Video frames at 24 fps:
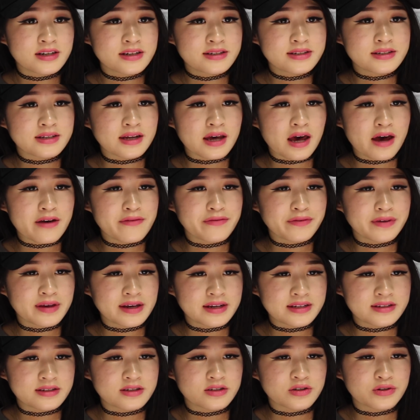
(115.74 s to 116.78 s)
Just F
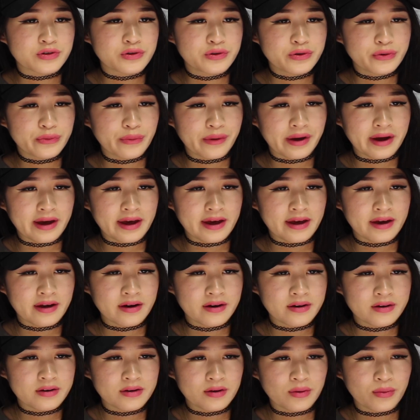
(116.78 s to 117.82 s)
kids schoolwear.
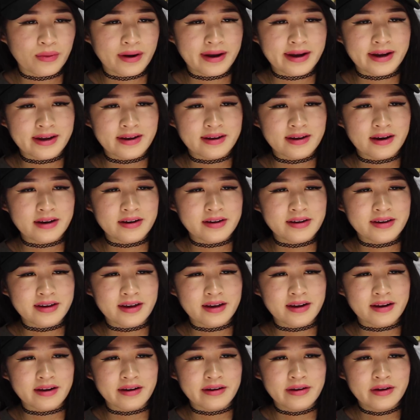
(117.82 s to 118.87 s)
Wait, I don't
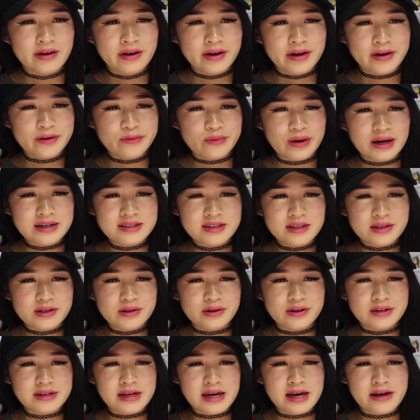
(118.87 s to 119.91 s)
get it. Why is it
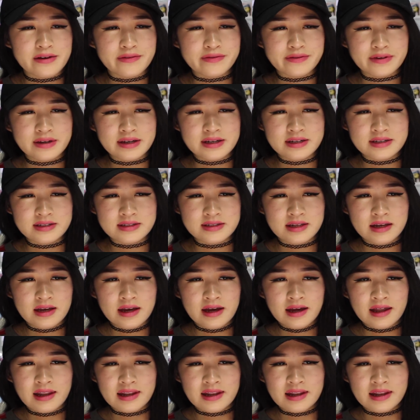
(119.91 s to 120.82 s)
called F kids?